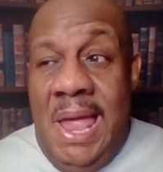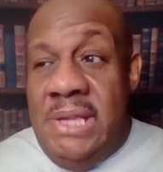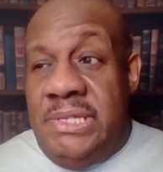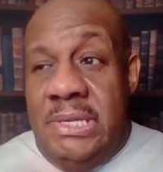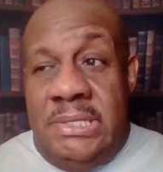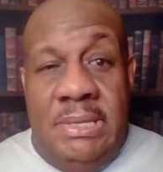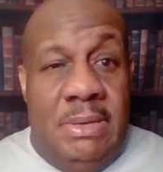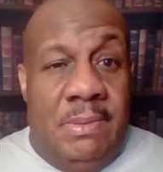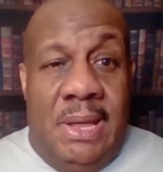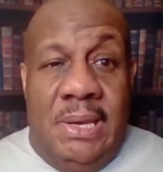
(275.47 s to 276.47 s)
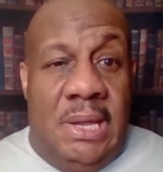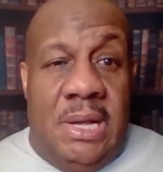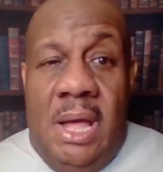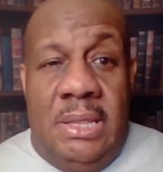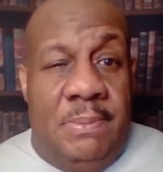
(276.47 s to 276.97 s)
And she's sitting around there
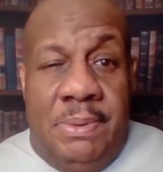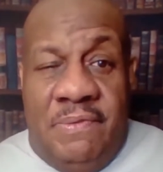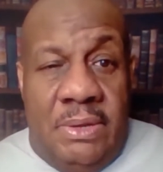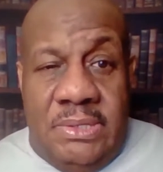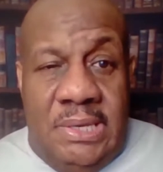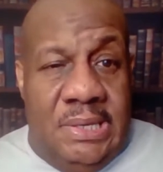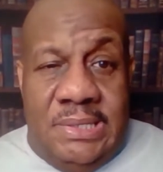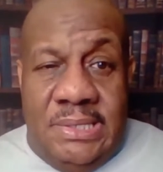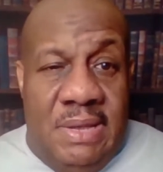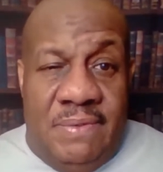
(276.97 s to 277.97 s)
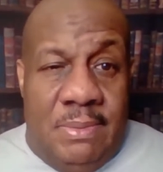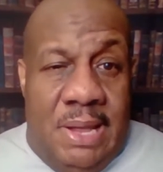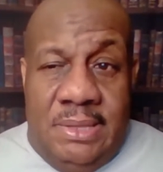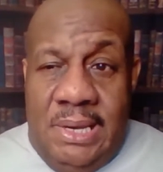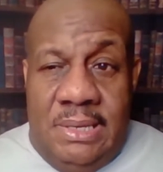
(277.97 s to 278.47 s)
calling folks niggas and stuff
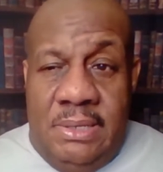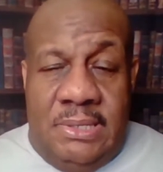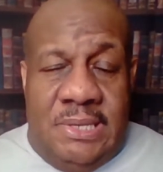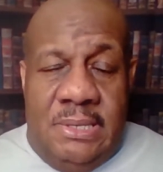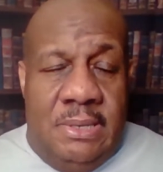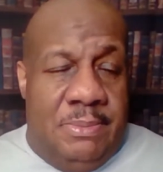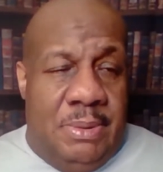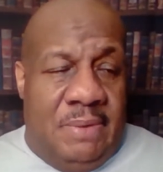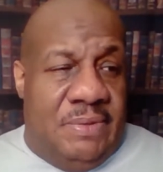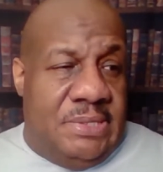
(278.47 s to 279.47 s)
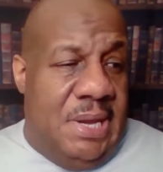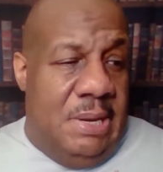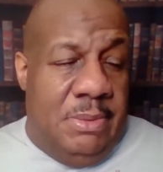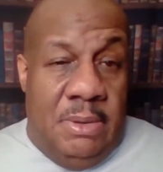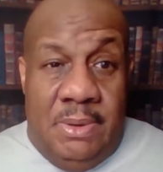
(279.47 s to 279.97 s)
around her in the breakfast
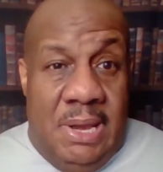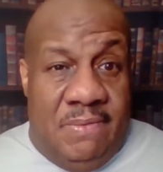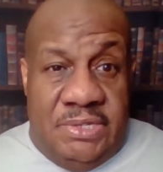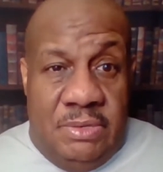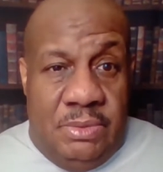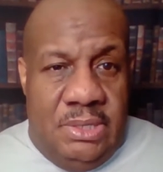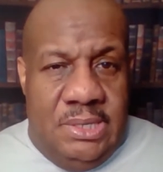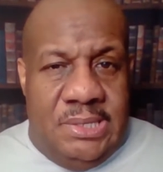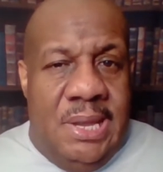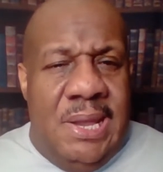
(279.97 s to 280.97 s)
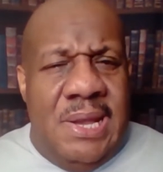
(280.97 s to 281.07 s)
table or whatever she was.